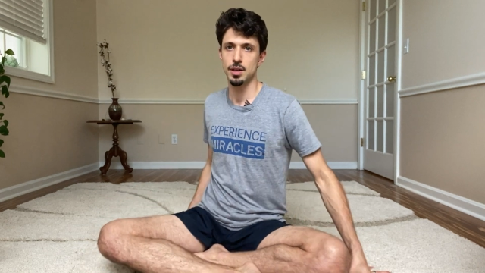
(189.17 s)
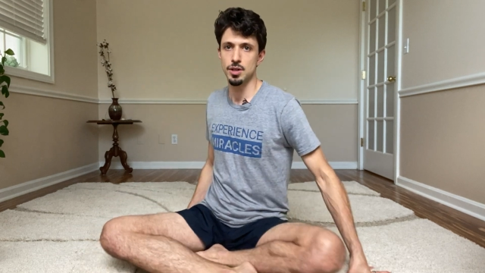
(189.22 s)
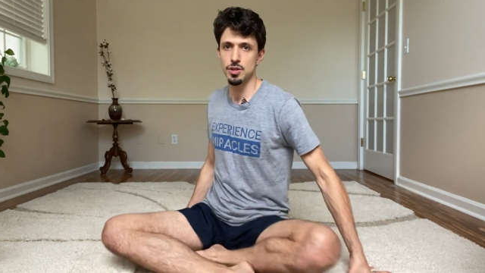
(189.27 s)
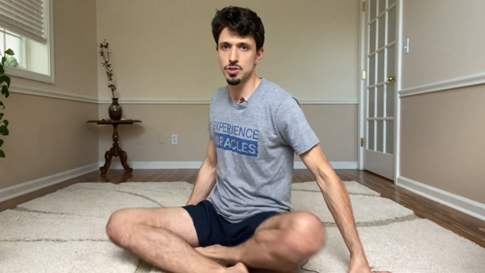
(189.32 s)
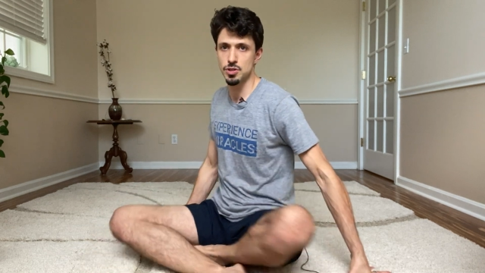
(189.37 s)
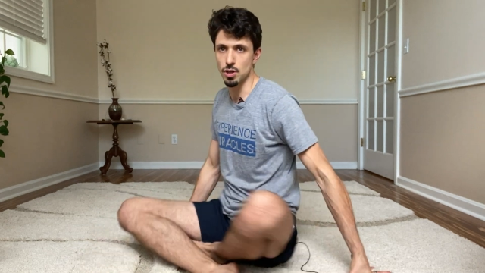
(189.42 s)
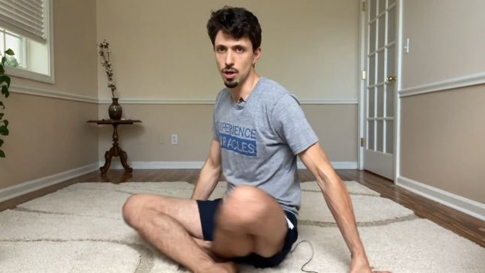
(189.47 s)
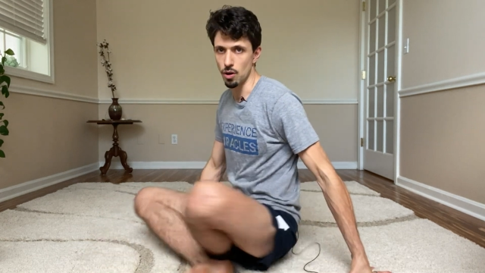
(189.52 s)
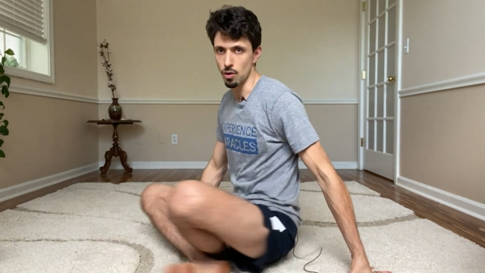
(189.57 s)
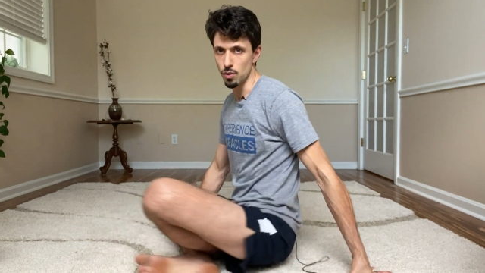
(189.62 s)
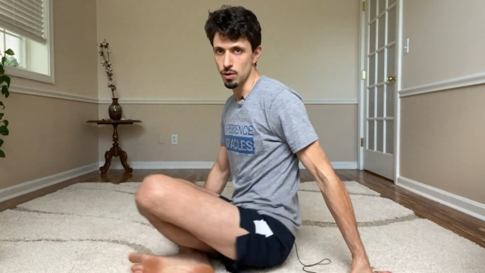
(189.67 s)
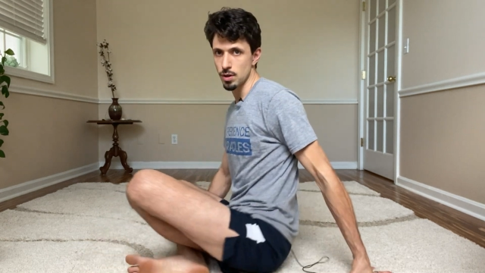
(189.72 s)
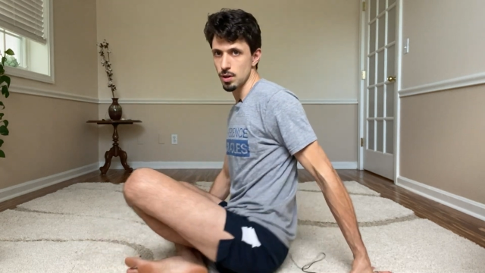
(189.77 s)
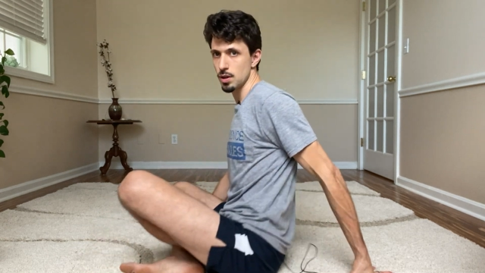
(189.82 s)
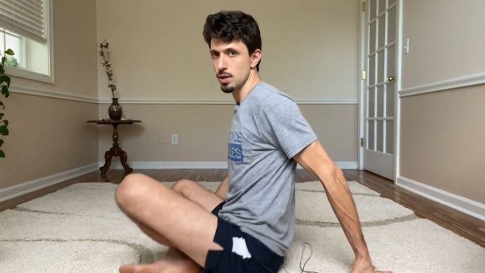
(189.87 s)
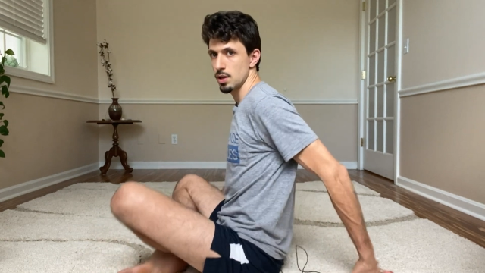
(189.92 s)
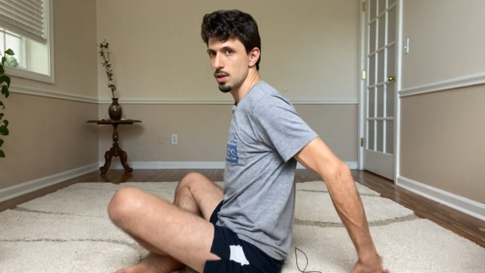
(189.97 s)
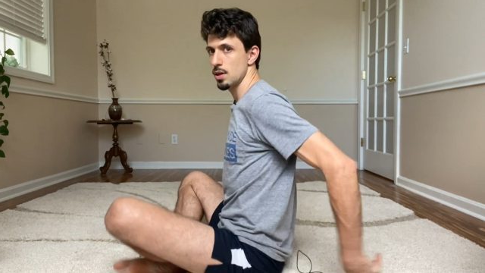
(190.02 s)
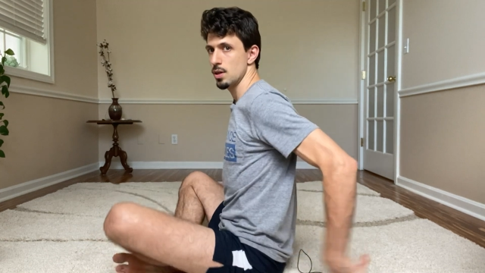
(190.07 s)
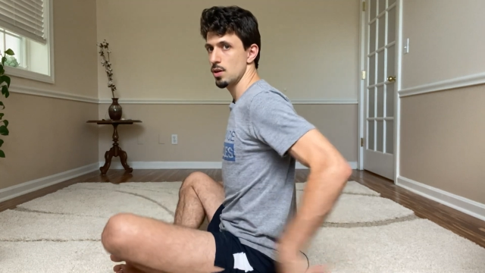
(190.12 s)
So
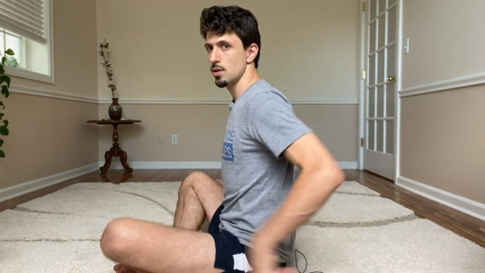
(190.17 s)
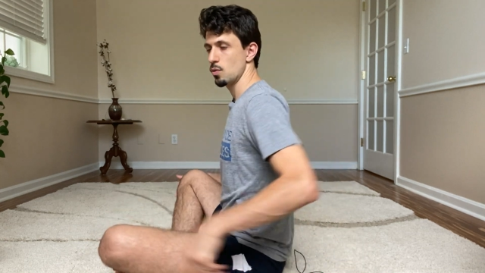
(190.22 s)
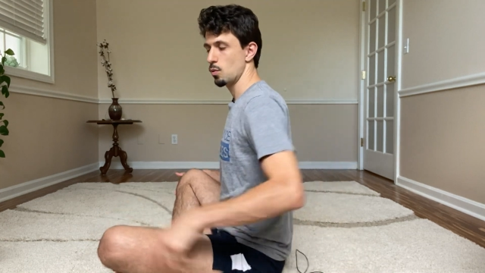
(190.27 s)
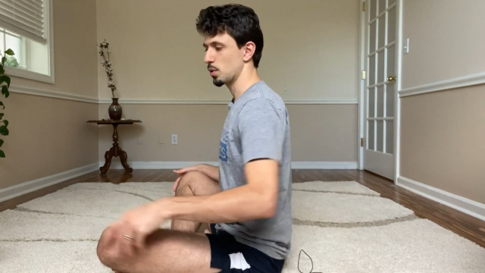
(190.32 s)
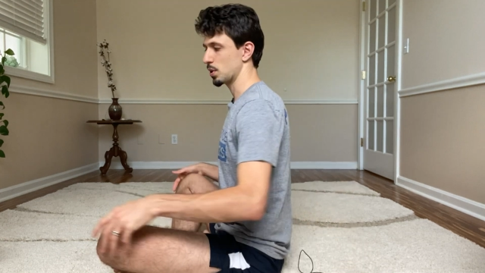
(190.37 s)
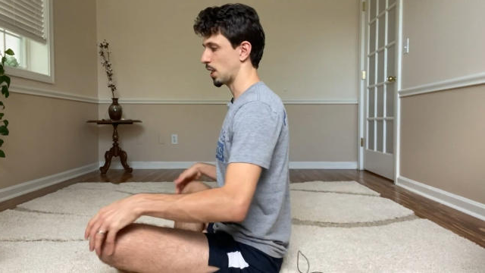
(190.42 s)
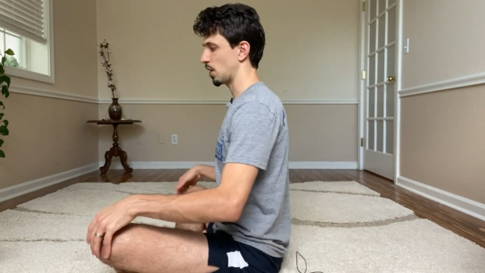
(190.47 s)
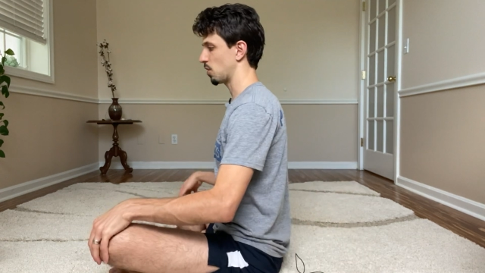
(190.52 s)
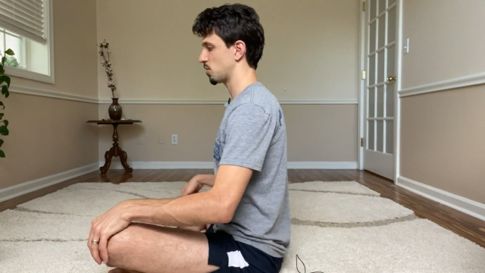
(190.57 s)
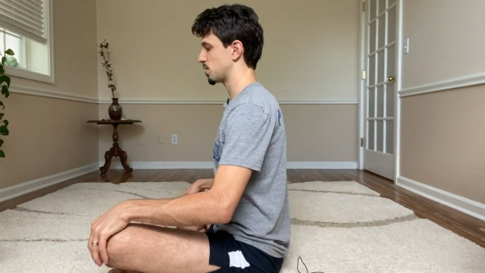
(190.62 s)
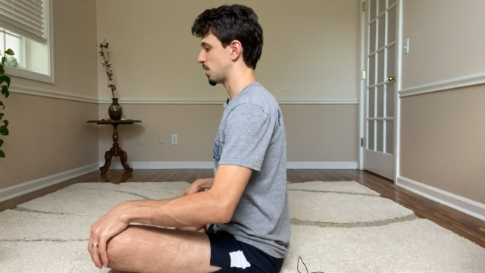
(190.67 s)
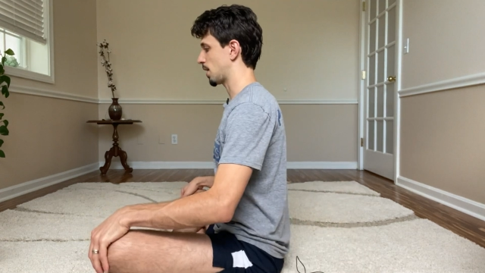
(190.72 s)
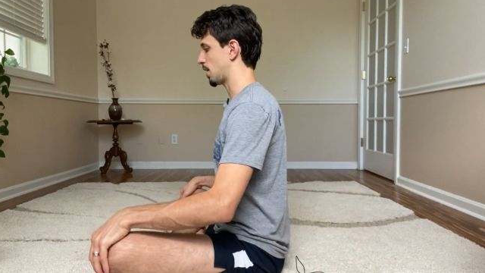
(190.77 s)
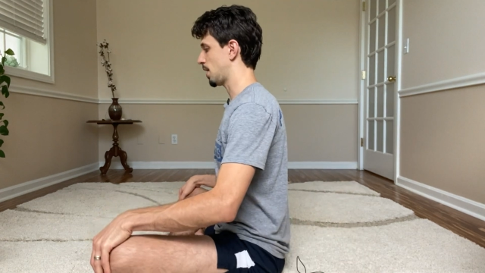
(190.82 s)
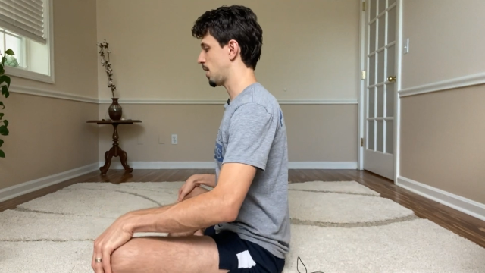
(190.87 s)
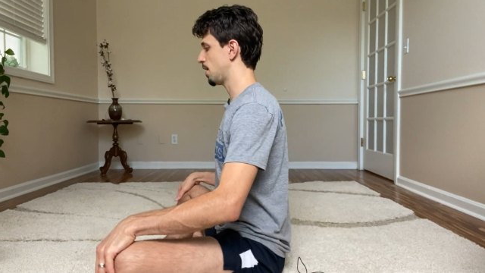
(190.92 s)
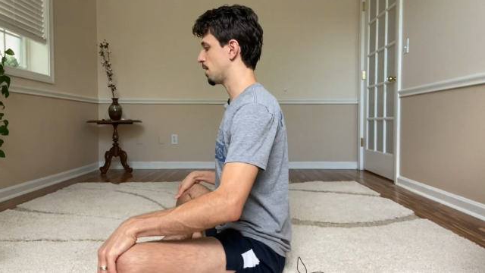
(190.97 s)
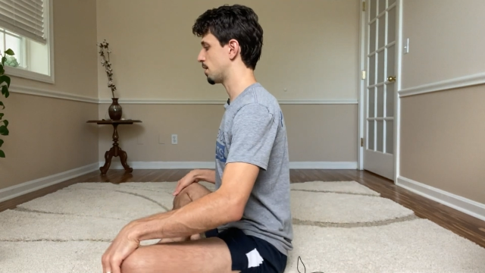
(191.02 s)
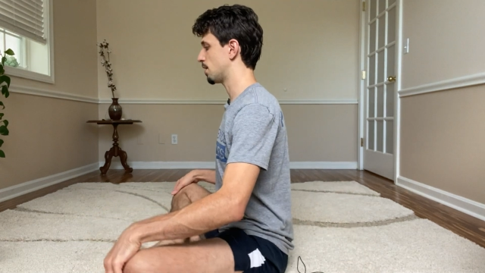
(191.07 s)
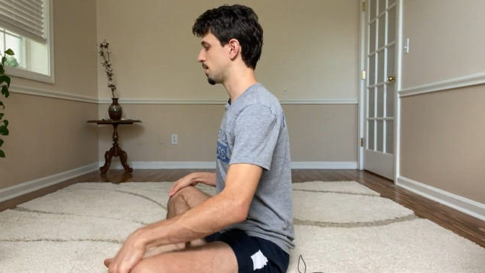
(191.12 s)
what that looks like
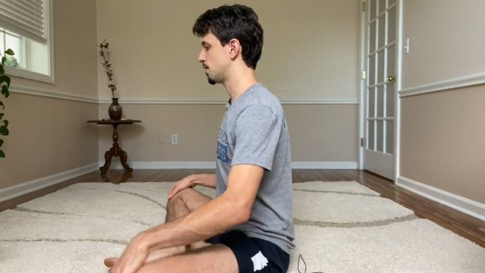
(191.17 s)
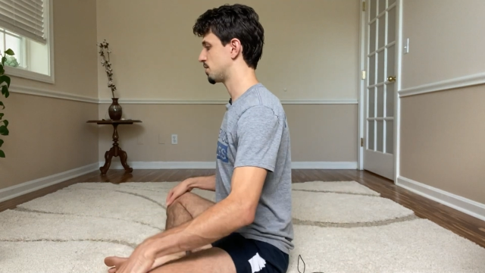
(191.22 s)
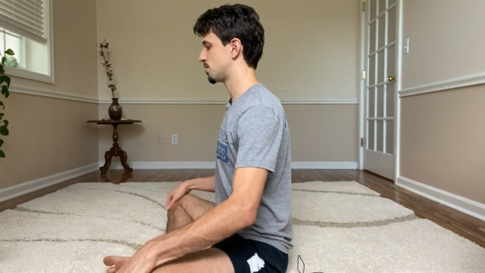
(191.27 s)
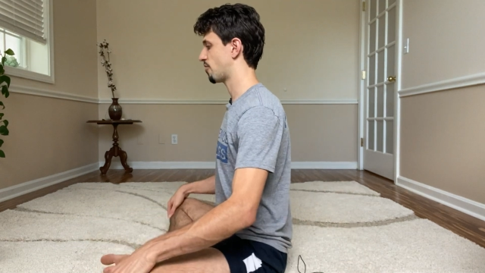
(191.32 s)
here is